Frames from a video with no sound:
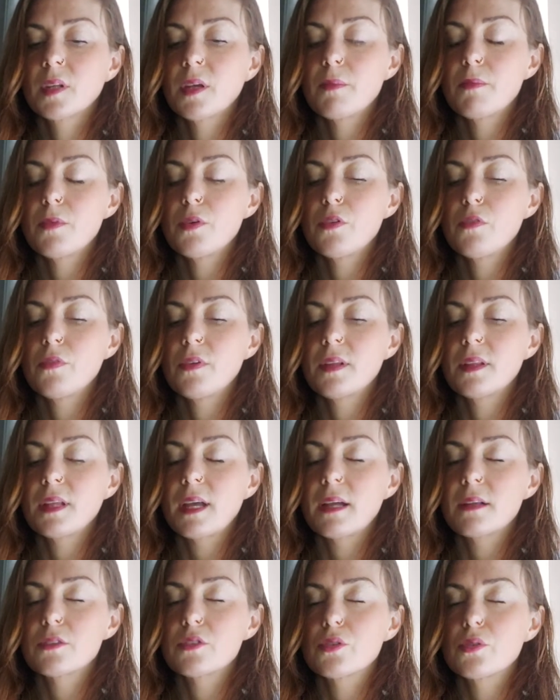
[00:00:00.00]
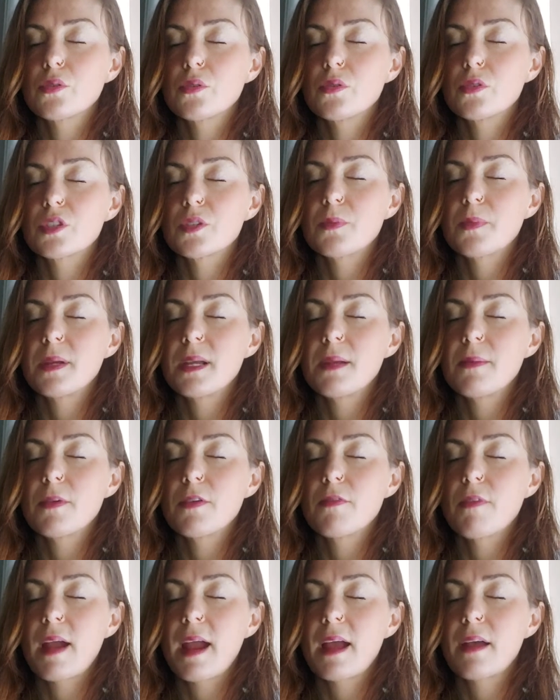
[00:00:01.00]
Moving that torch beam
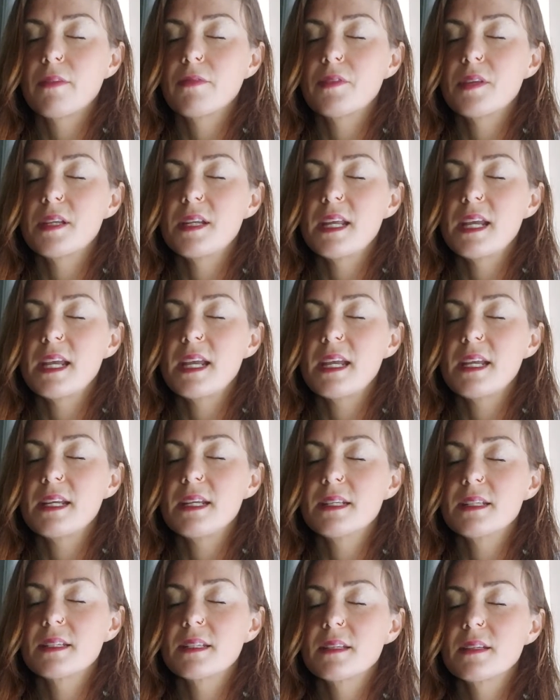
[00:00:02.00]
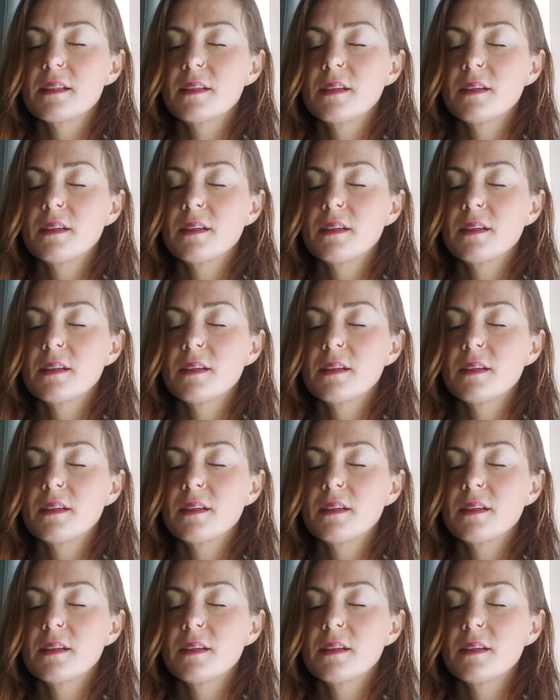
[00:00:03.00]
around the knees,